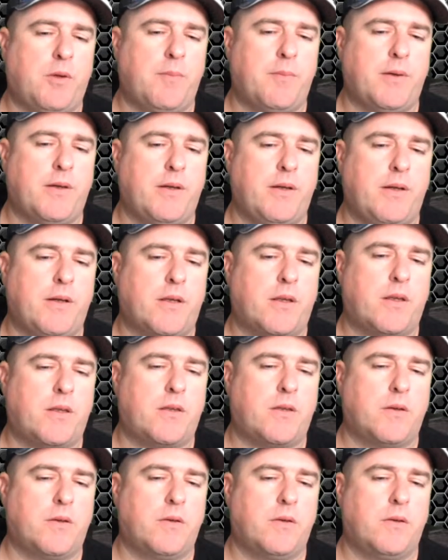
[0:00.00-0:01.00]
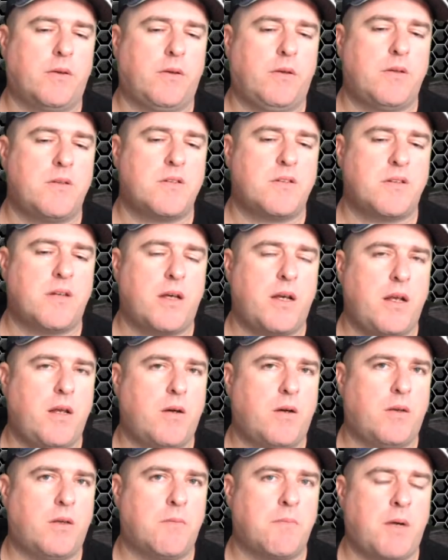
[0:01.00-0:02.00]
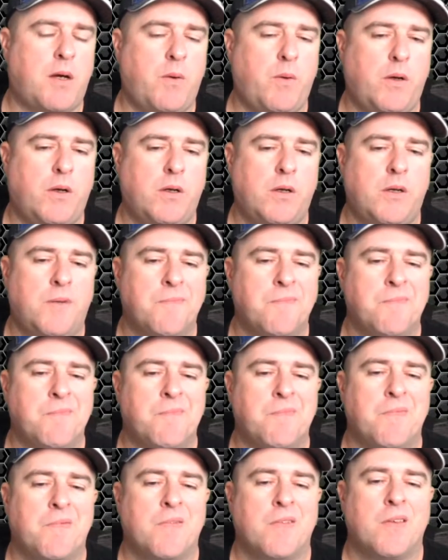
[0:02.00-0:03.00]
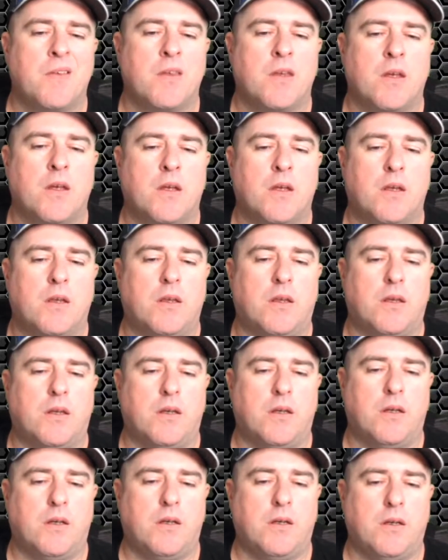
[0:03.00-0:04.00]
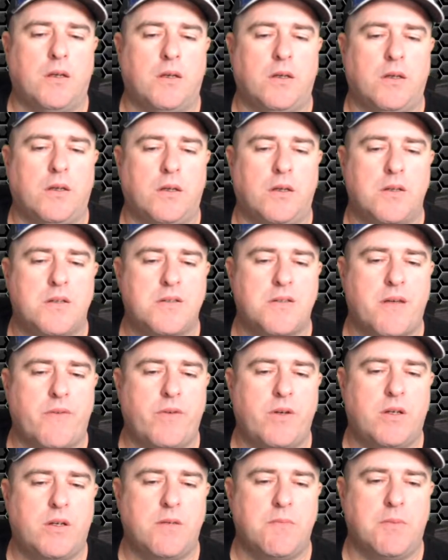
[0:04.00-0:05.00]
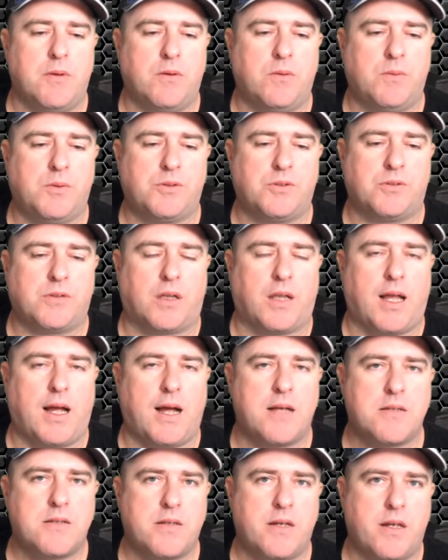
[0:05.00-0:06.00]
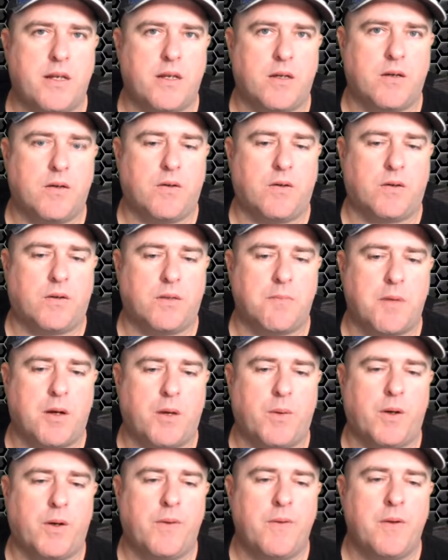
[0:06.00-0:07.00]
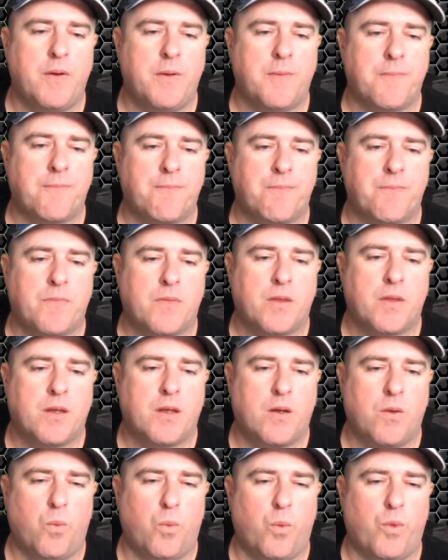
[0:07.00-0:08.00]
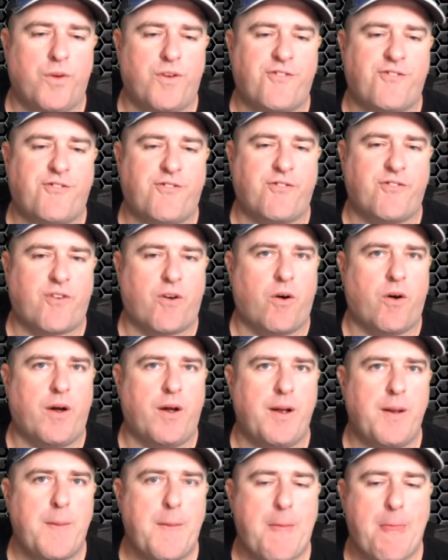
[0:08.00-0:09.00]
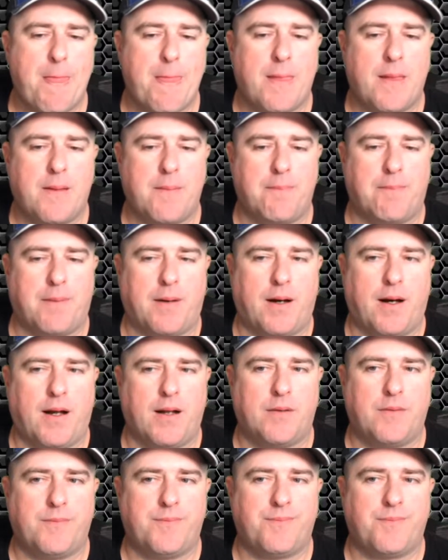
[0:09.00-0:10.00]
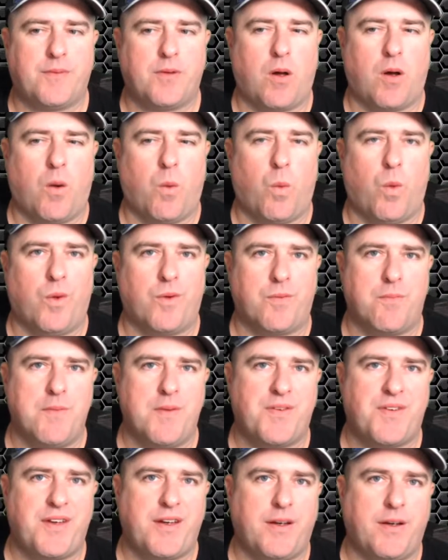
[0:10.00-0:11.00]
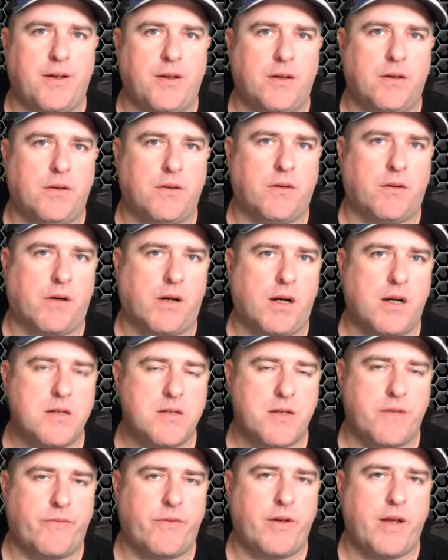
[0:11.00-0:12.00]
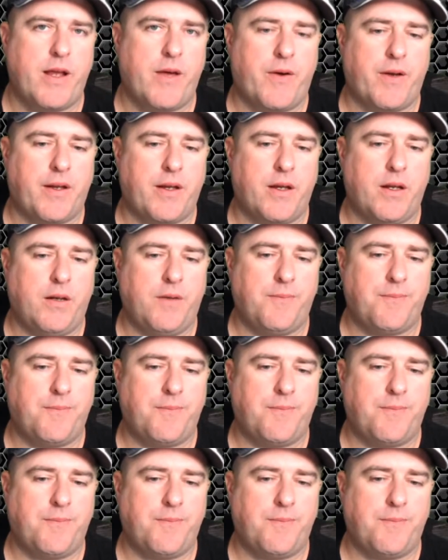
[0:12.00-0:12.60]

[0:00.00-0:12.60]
be your third setting on the mower. The 70 mil, which is the last setting on the mower, was fine, but I was missing grass every now and again.